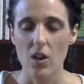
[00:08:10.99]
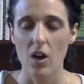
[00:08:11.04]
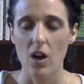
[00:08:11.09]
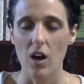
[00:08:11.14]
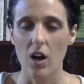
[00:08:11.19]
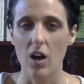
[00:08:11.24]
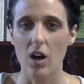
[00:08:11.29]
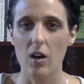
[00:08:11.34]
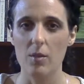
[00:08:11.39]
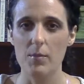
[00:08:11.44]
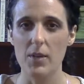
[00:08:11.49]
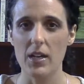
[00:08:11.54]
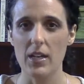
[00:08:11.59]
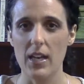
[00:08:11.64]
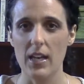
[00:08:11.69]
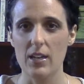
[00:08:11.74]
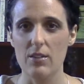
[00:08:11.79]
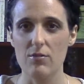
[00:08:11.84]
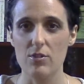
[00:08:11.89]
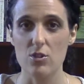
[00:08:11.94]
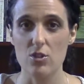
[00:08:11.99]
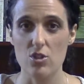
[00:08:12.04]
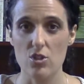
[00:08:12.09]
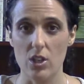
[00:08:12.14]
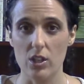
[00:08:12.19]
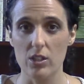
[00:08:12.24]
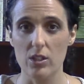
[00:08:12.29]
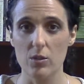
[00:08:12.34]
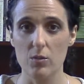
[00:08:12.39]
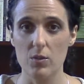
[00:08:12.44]
Again, if you're
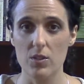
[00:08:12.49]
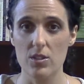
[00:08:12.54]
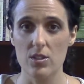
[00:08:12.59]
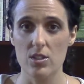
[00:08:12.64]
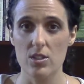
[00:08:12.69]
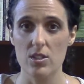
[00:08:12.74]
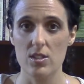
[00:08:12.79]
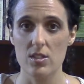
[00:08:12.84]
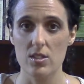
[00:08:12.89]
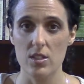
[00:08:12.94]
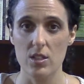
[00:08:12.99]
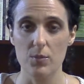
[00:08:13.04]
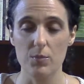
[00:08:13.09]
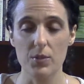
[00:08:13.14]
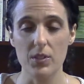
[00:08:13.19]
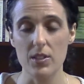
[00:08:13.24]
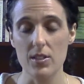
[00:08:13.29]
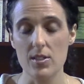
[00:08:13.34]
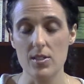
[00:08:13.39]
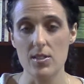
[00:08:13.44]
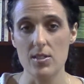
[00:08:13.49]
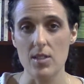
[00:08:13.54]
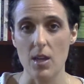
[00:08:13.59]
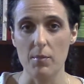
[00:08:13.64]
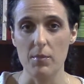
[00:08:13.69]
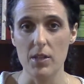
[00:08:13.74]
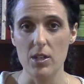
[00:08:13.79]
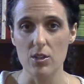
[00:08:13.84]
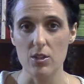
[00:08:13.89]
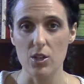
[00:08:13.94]
struggling with sleep, please
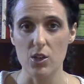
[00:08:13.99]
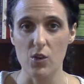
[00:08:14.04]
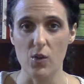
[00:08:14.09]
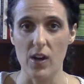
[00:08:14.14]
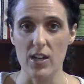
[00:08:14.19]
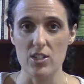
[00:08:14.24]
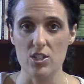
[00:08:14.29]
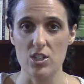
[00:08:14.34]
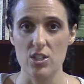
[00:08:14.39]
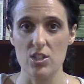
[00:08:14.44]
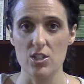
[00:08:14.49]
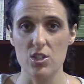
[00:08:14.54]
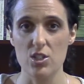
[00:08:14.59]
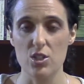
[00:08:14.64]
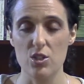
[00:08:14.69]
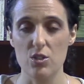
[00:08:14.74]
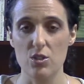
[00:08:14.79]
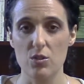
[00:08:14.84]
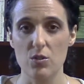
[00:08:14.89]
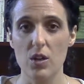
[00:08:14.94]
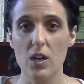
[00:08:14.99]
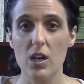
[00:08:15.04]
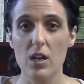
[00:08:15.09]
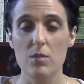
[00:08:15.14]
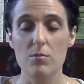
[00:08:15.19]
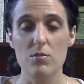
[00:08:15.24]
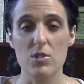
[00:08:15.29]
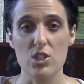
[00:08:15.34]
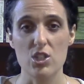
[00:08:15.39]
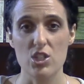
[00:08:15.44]
send me your questions to
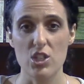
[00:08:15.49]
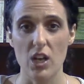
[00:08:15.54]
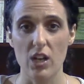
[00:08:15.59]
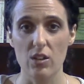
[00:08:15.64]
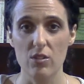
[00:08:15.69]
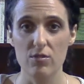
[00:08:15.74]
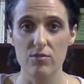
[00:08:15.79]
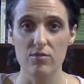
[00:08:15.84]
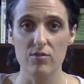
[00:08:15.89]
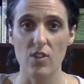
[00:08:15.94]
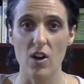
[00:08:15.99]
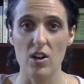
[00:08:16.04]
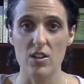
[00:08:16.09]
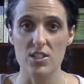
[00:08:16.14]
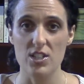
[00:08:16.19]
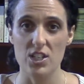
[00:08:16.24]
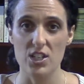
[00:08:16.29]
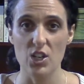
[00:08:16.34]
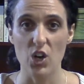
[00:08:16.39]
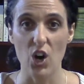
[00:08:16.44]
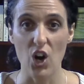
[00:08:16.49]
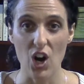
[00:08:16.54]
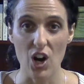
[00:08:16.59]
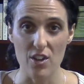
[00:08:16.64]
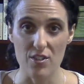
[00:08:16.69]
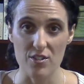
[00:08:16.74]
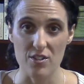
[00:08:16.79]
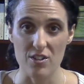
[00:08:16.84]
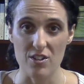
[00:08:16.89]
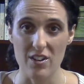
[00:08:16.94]

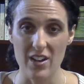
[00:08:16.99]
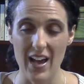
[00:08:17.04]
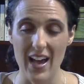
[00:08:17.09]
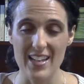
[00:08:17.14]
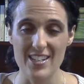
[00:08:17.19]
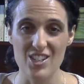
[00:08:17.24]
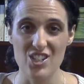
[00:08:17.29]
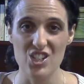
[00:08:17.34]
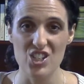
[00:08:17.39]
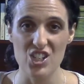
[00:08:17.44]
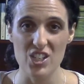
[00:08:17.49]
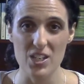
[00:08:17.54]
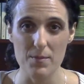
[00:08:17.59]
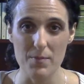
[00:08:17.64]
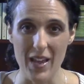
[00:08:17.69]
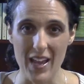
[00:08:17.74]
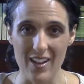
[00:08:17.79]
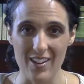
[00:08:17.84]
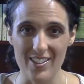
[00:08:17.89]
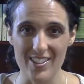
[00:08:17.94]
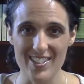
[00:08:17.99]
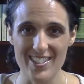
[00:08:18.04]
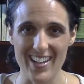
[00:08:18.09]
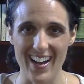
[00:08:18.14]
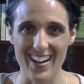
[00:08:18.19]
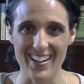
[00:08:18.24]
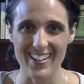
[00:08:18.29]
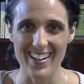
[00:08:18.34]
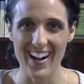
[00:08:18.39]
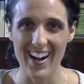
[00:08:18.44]

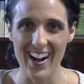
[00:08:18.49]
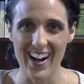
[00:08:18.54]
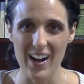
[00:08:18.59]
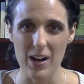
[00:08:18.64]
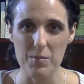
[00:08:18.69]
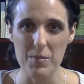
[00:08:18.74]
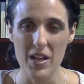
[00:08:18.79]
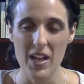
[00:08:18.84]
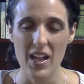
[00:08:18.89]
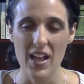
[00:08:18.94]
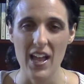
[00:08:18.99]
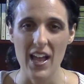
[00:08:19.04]
michellefondinauthor@gmail.com,